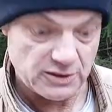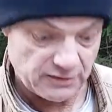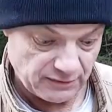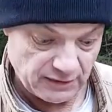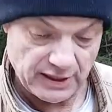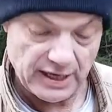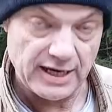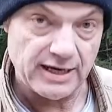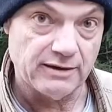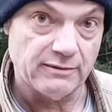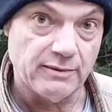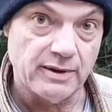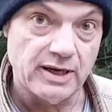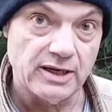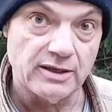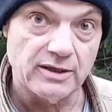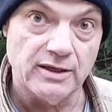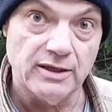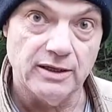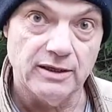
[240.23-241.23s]
for getting rid of
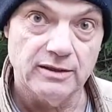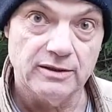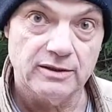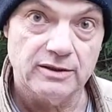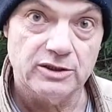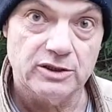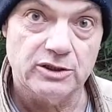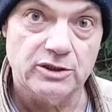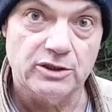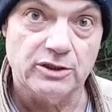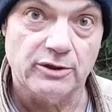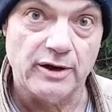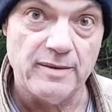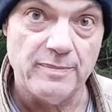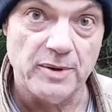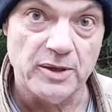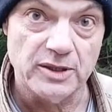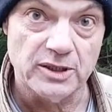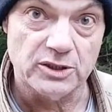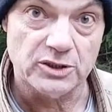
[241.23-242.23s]
the creep
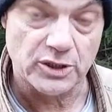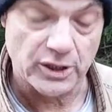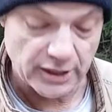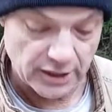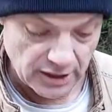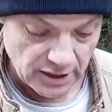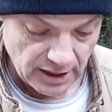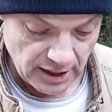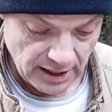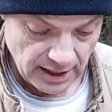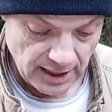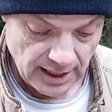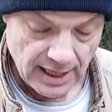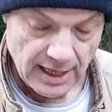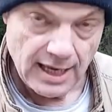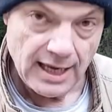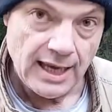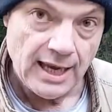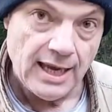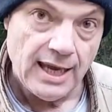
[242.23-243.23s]
on the trigger.
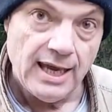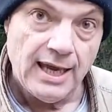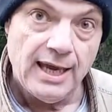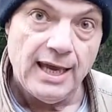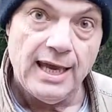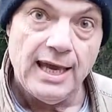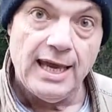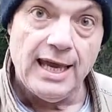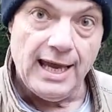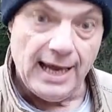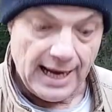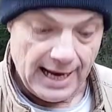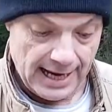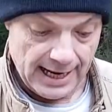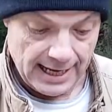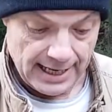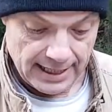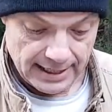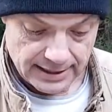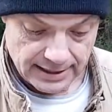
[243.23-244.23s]

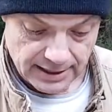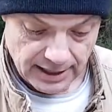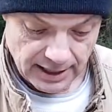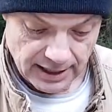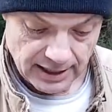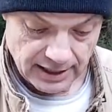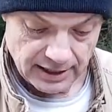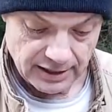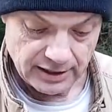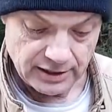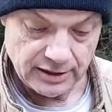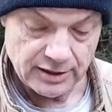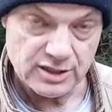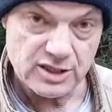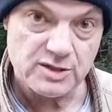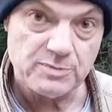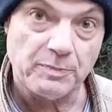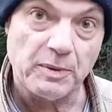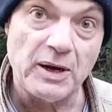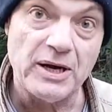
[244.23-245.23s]
And
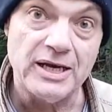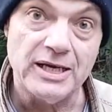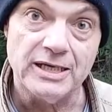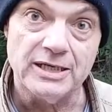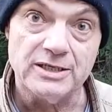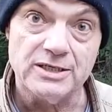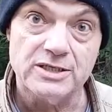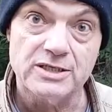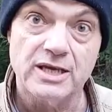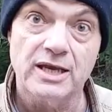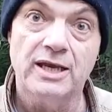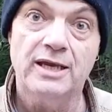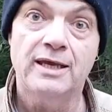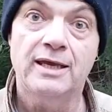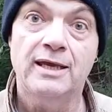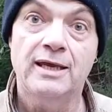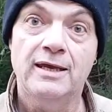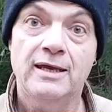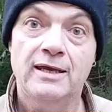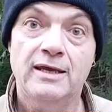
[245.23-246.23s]
springs.
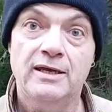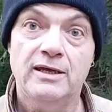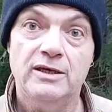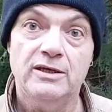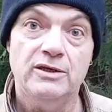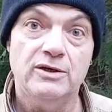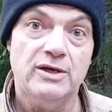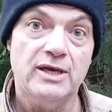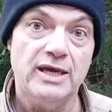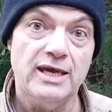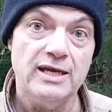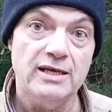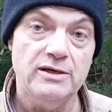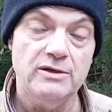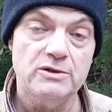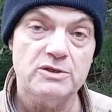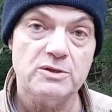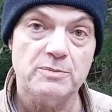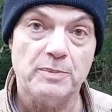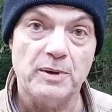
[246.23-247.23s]
You can get new
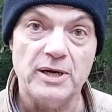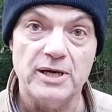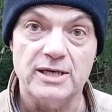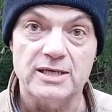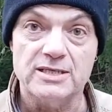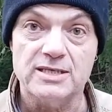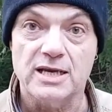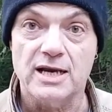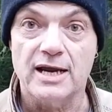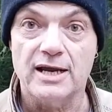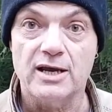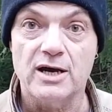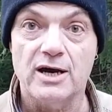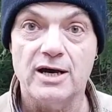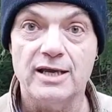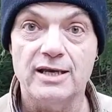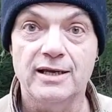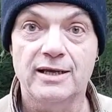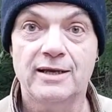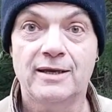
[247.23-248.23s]
springs, and
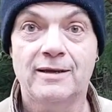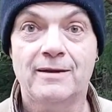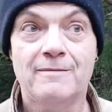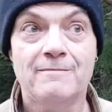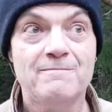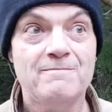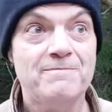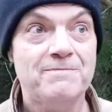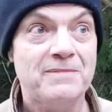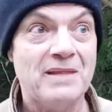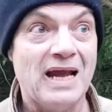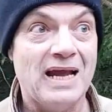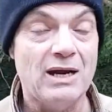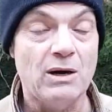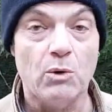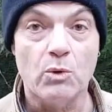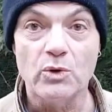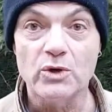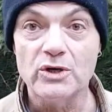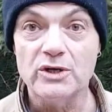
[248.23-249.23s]
I
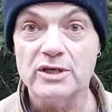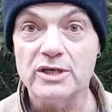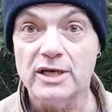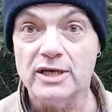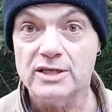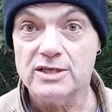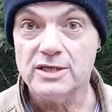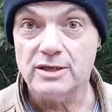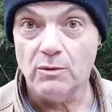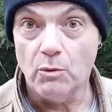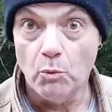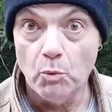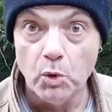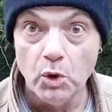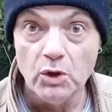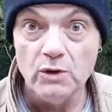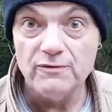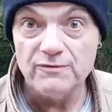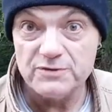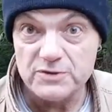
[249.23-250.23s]
ordered
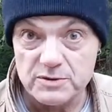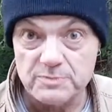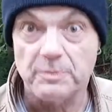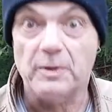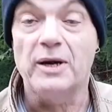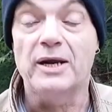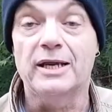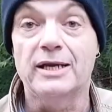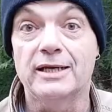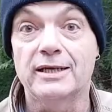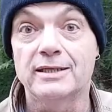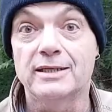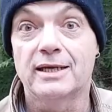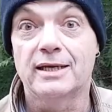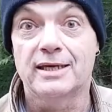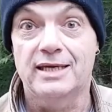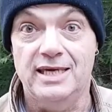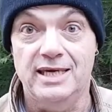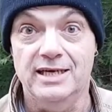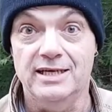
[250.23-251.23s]
wolf spring
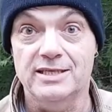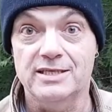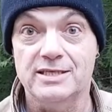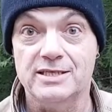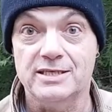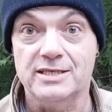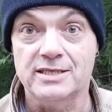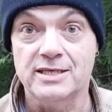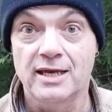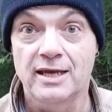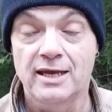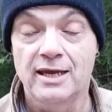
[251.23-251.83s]
kits